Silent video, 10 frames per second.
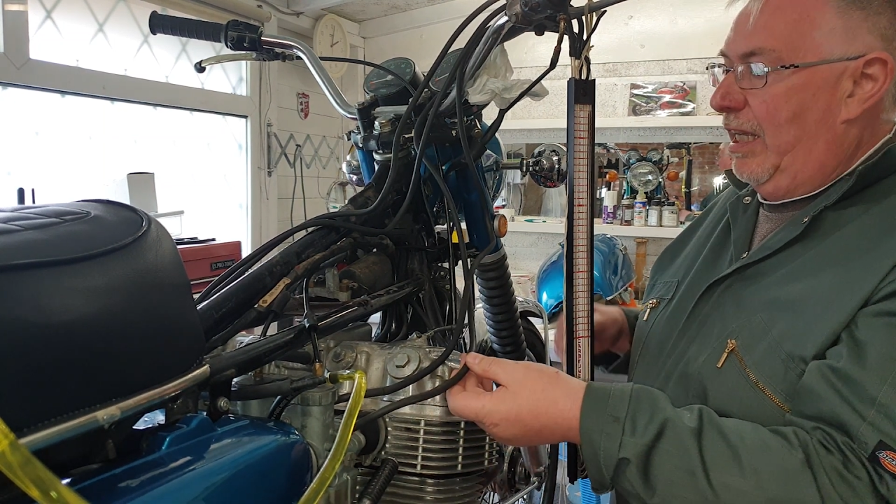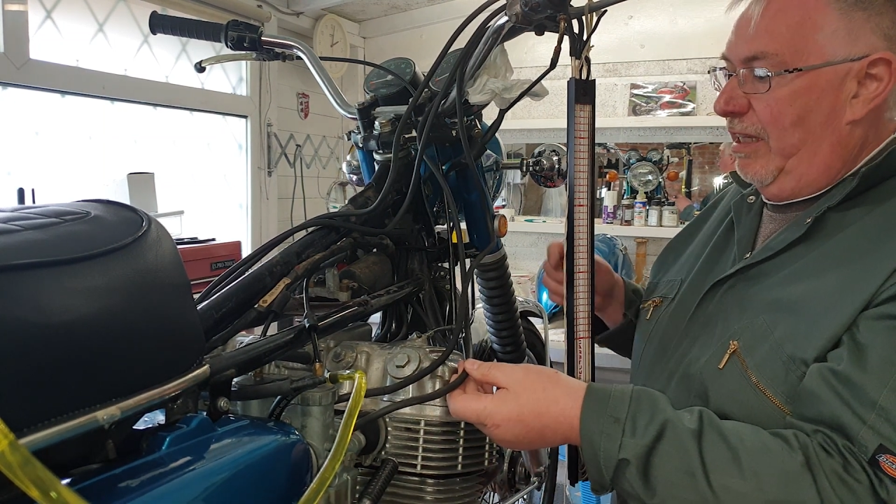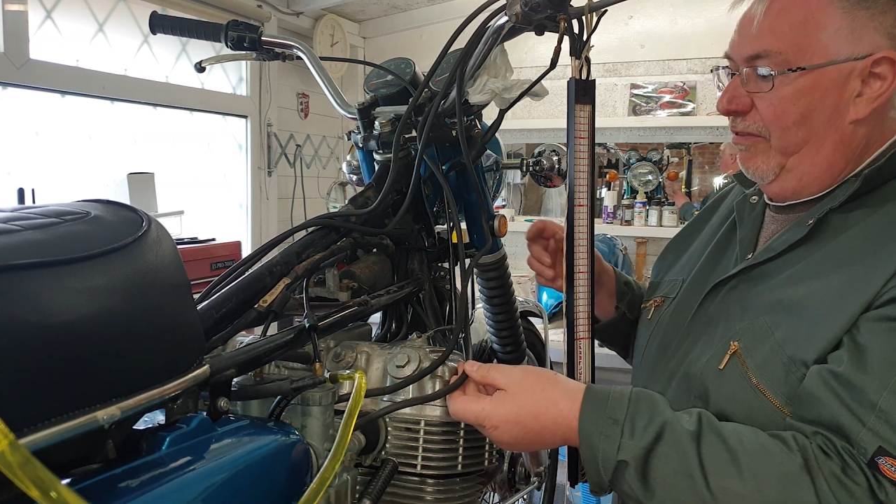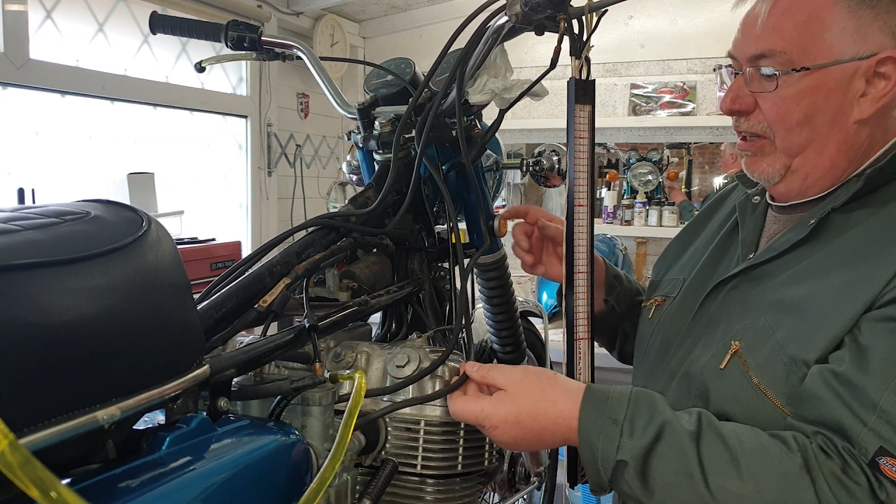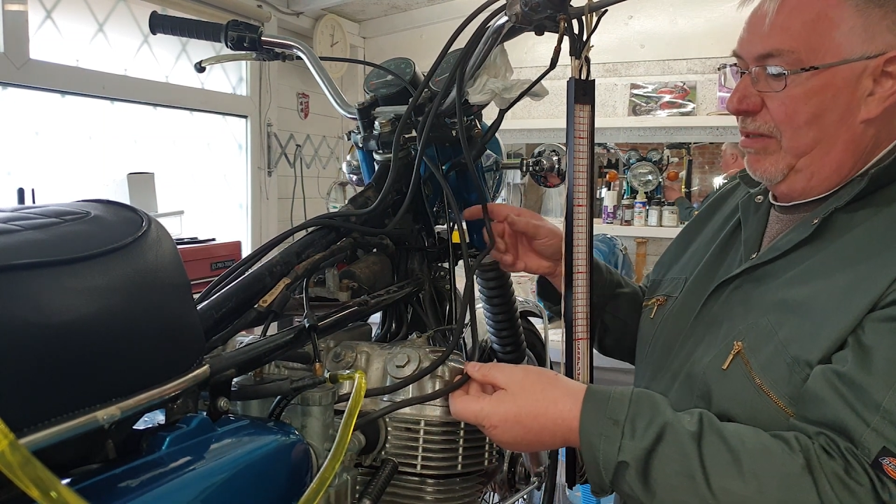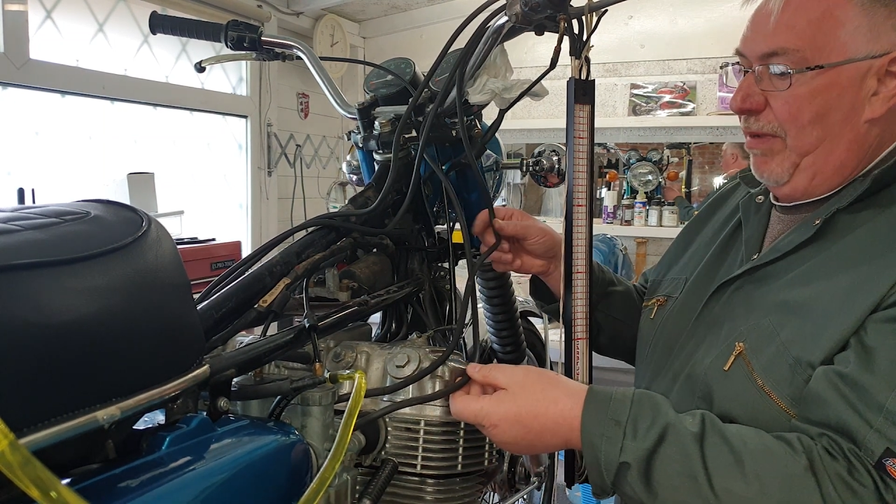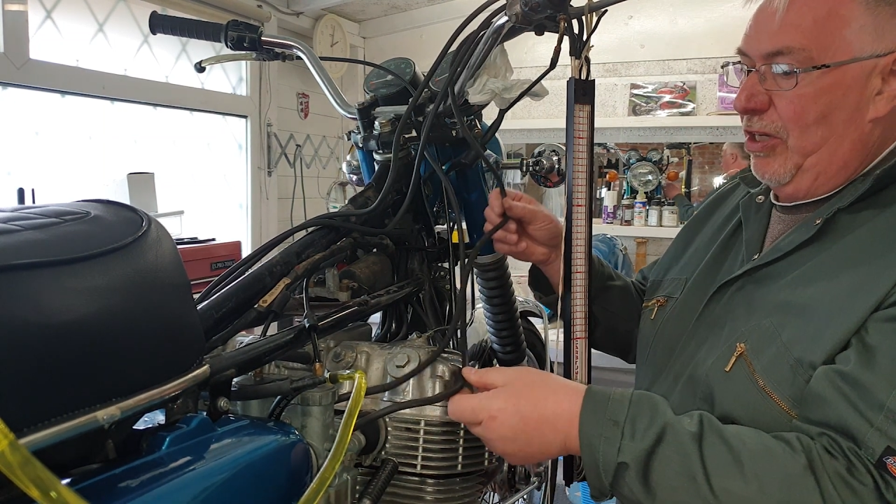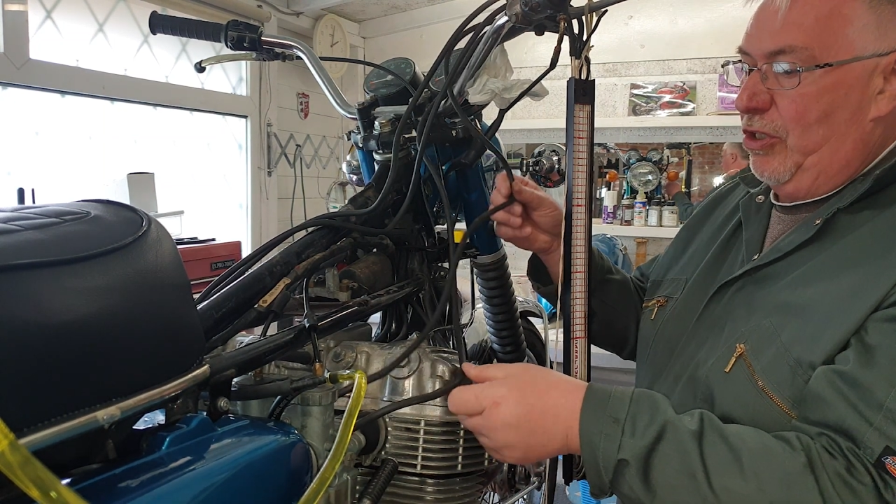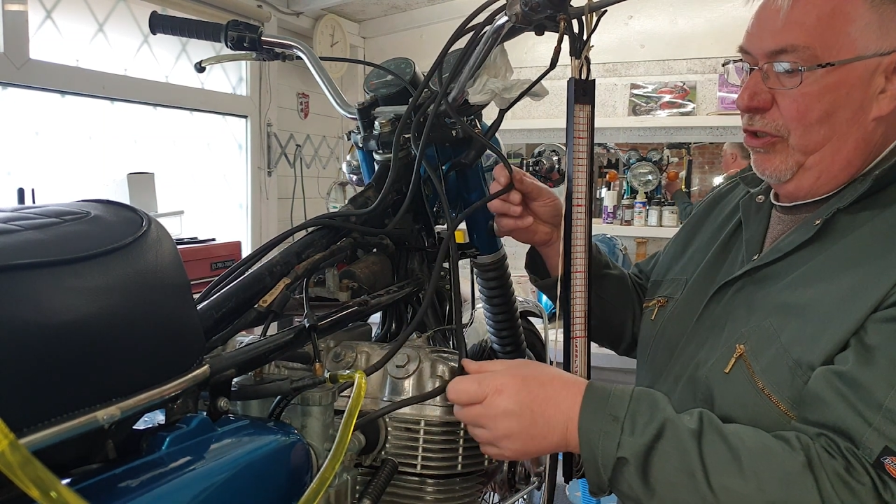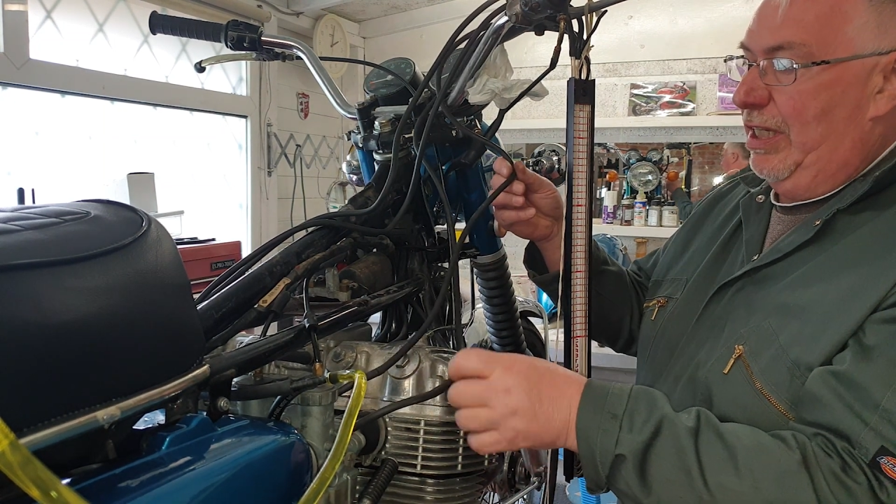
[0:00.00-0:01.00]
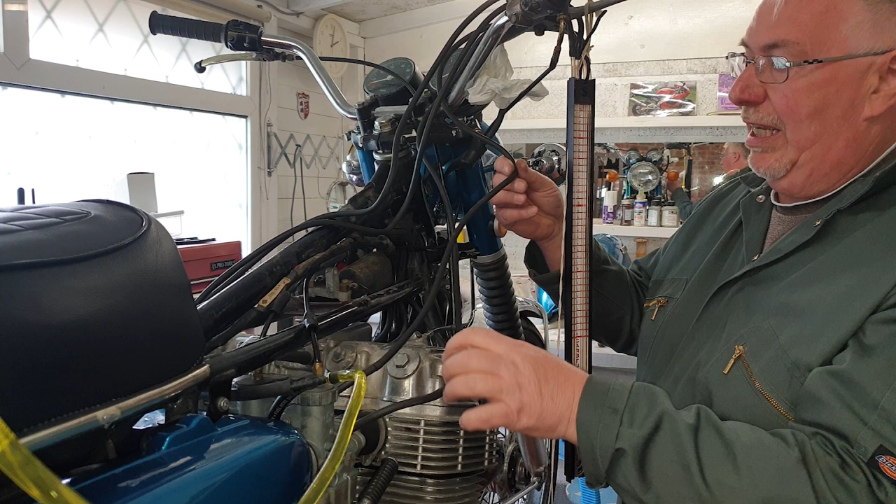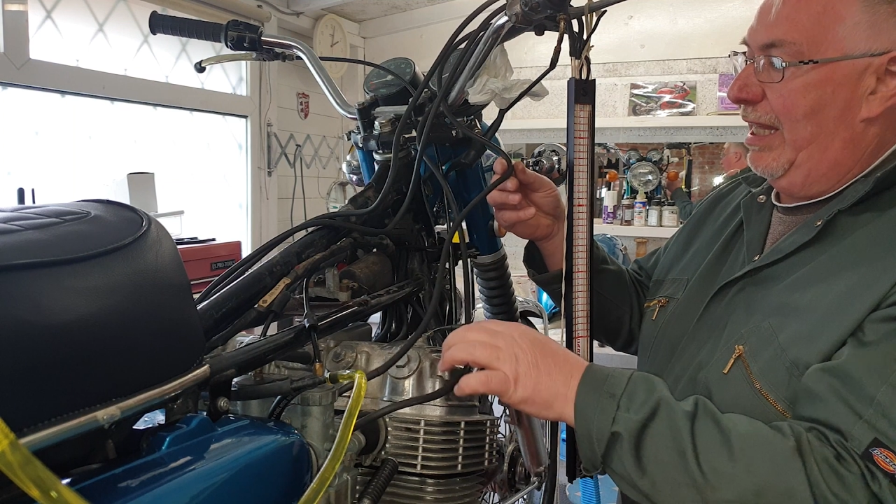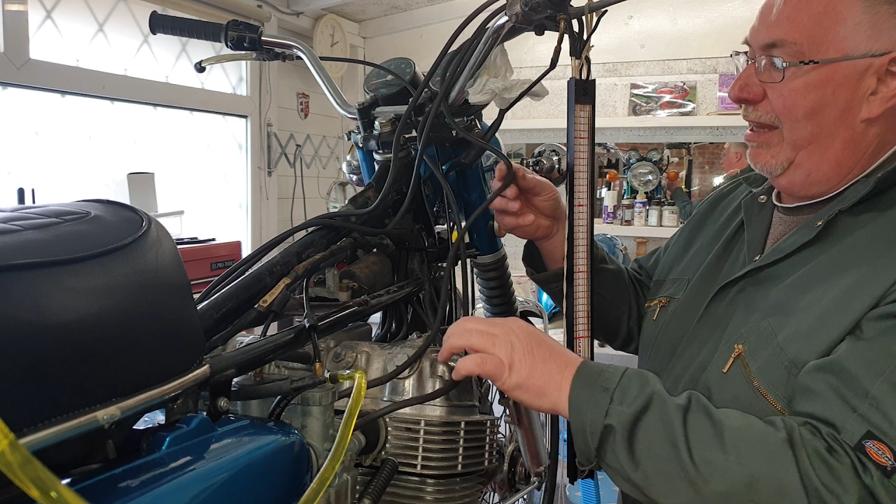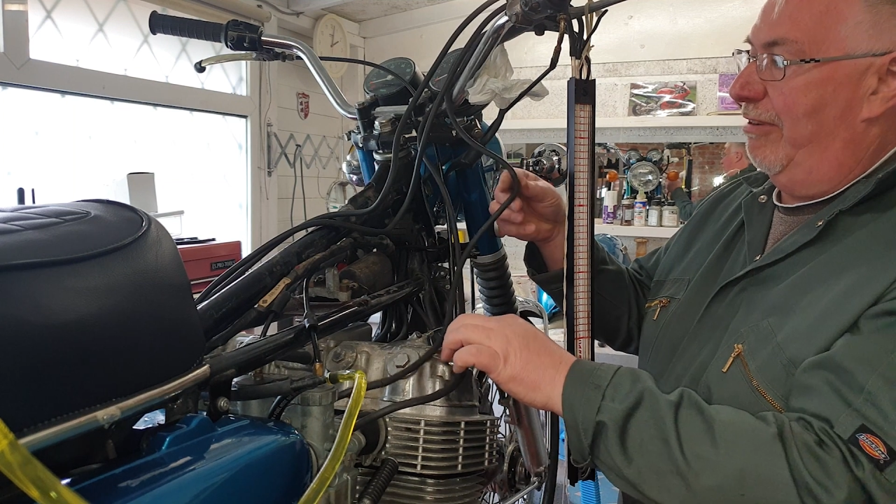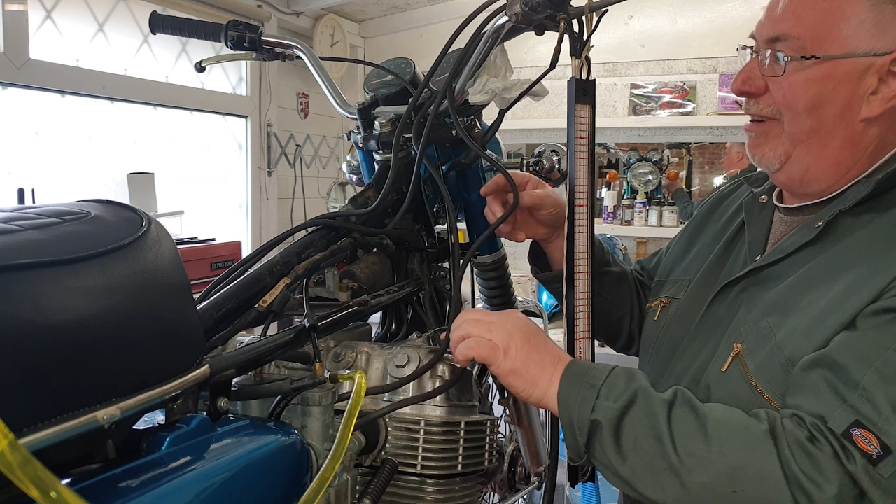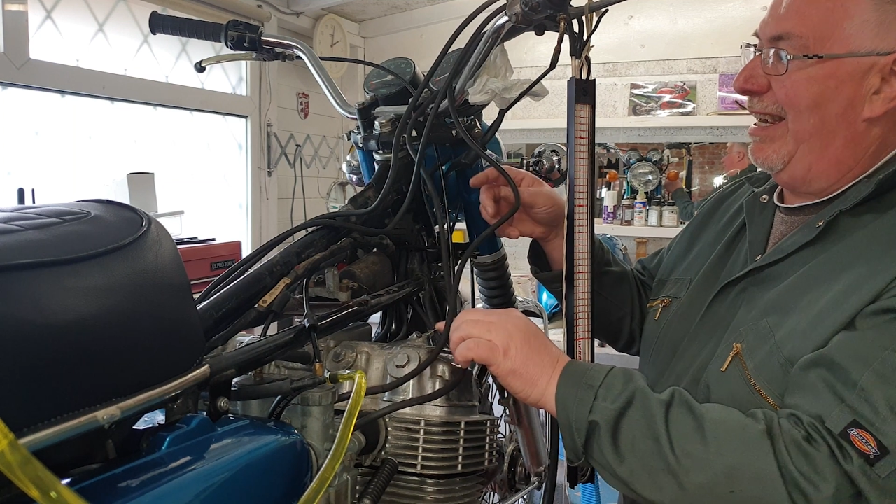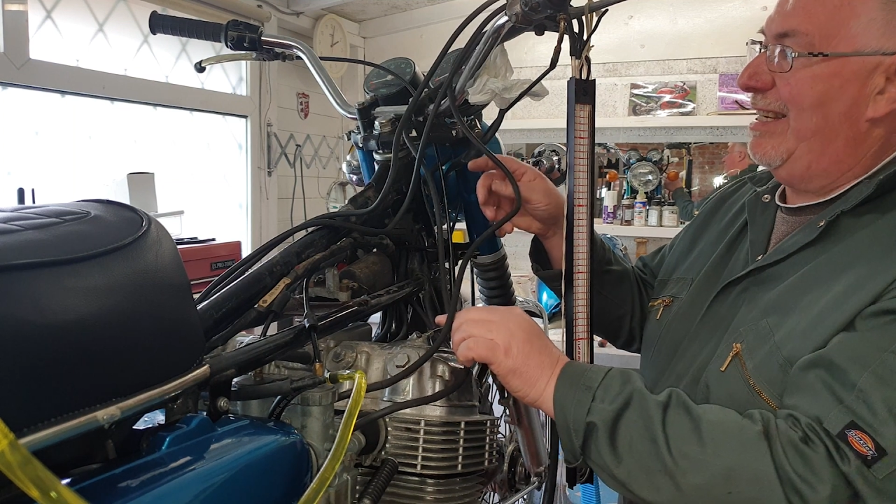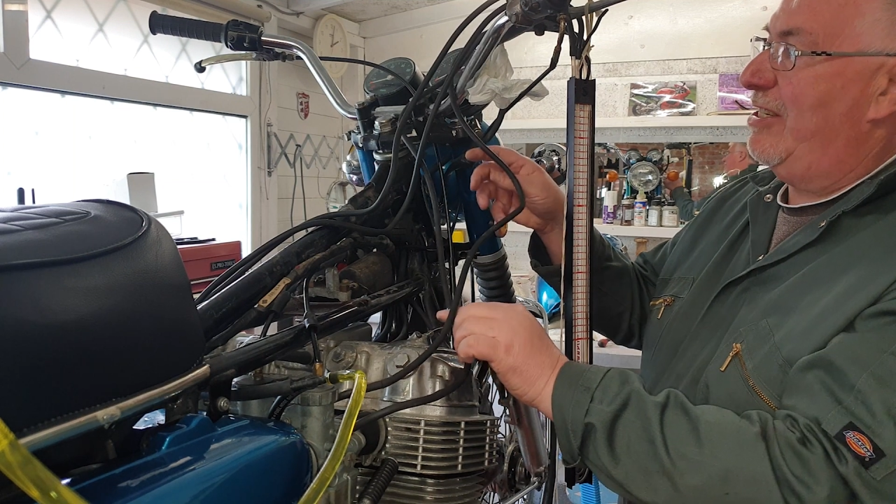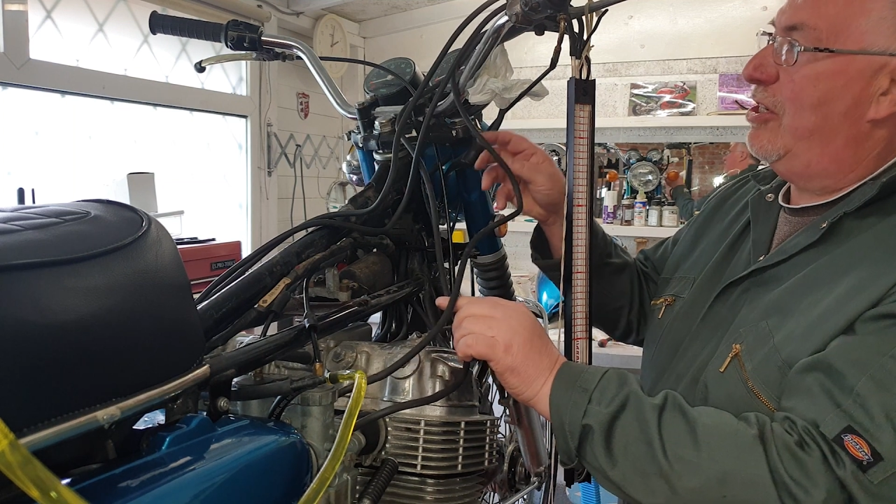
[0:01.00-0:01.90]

You've got to make sure you get the right